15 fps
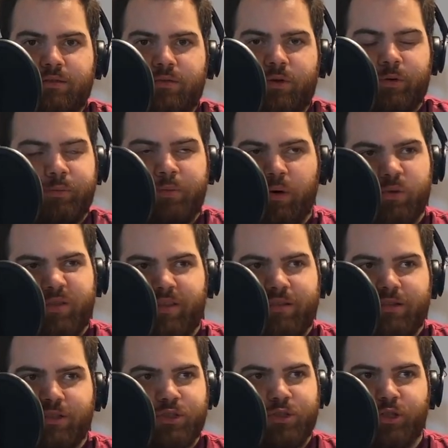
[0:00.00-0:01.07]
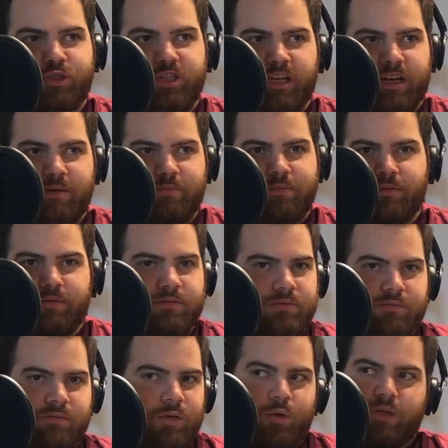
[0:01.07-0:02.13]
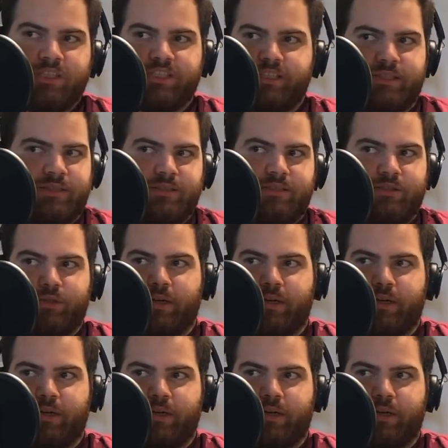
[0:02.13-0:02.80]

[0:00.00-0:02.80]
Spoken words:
We were both searching up questions,